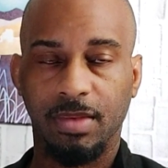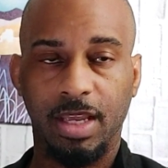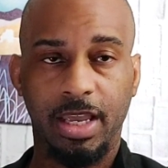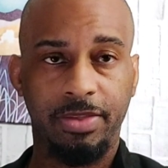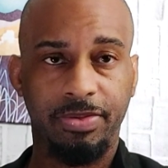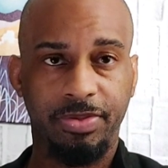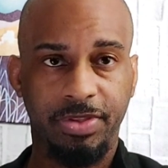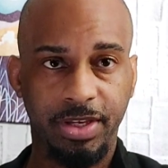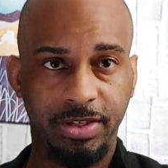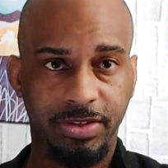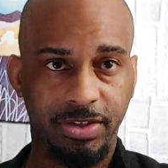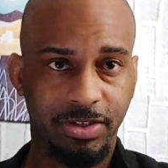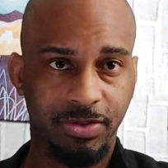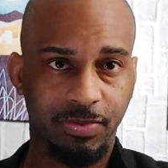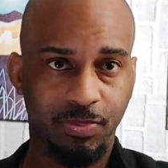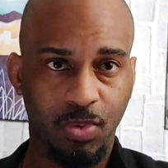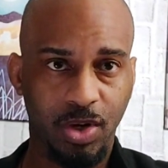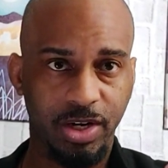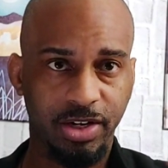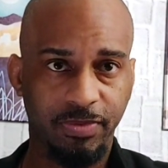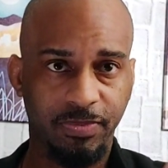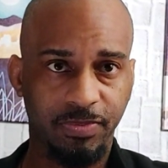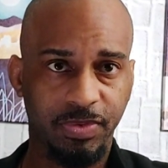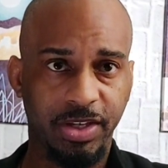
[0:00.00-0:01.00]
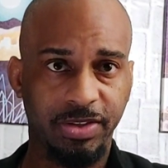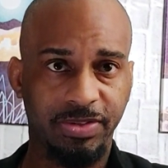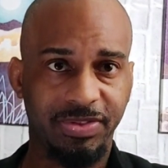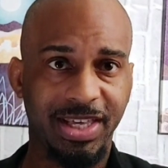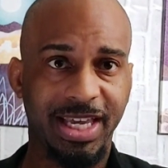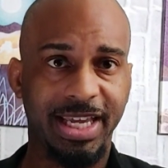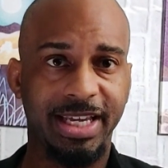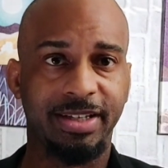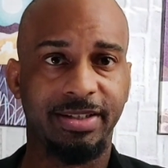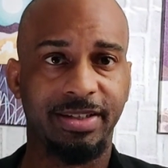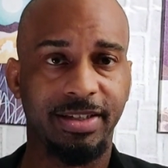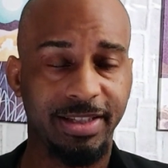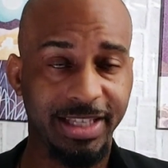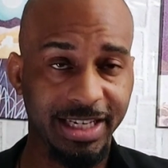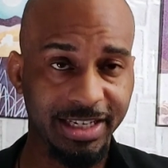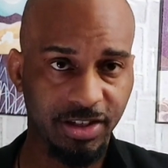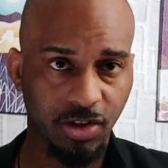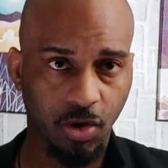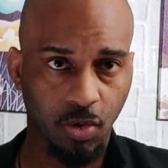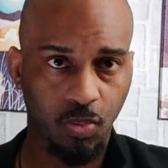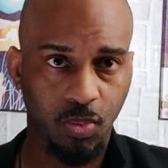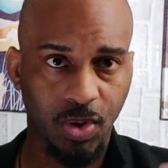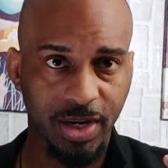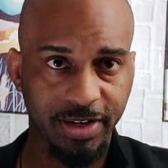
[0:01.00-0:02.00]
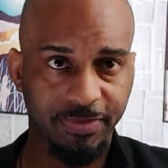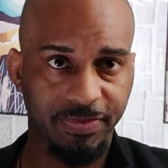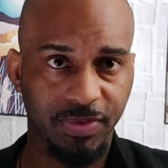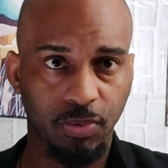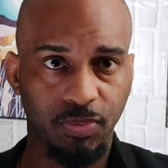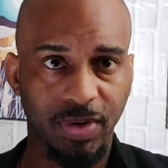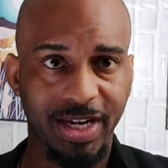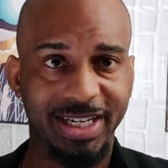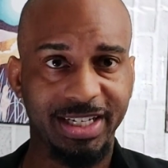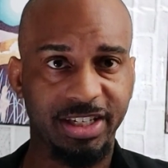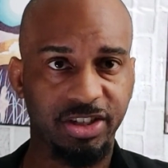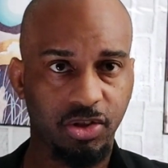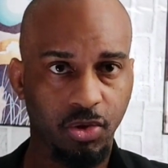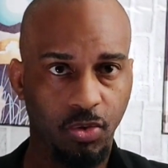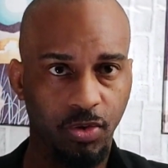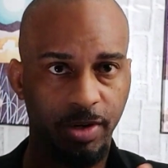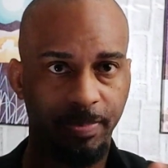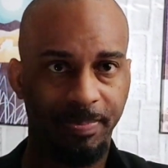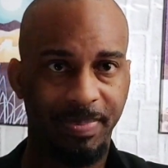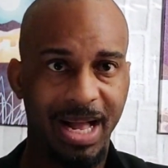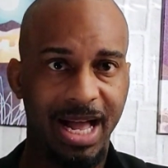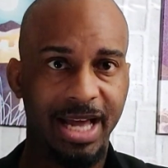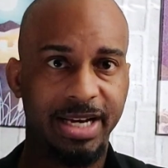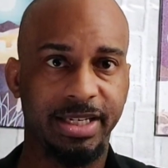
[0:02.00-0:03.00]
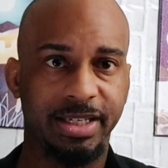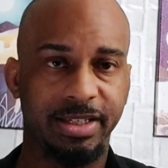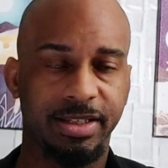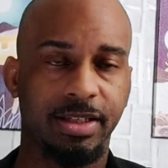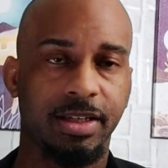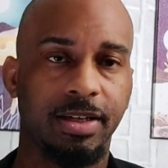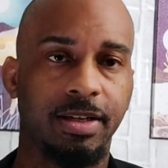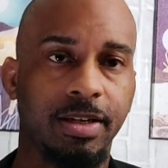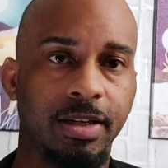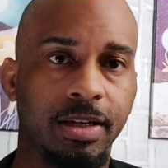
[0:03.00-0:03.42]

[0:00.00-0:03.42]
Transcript: And this is one of the things. These are one of the regulatory bodies